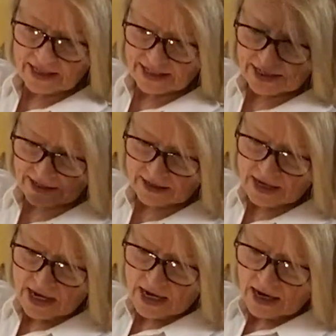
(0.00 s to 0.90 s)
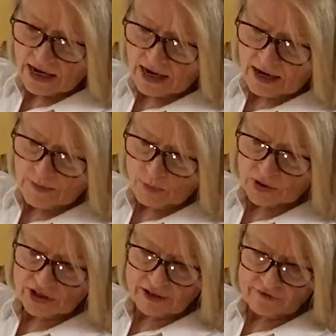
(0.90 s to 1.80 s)
idea,
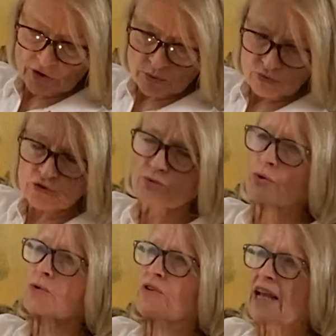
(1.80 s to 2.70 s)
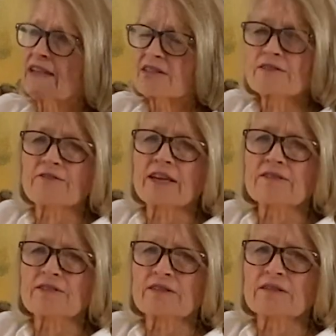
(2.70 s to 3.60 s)
which I've used grotesque
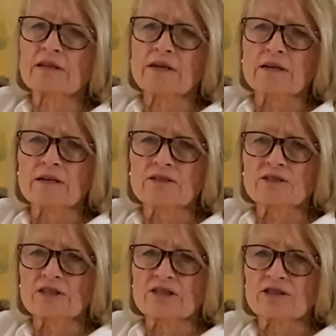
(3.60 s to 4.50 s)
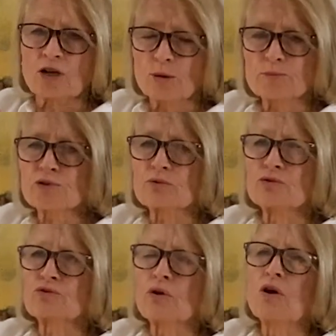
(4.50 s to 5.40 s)
face sculptural
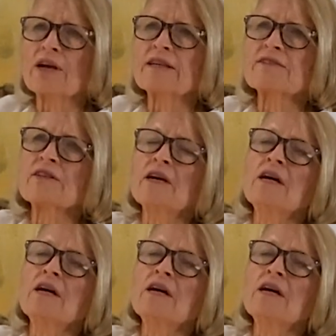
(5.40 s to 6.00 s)
drawings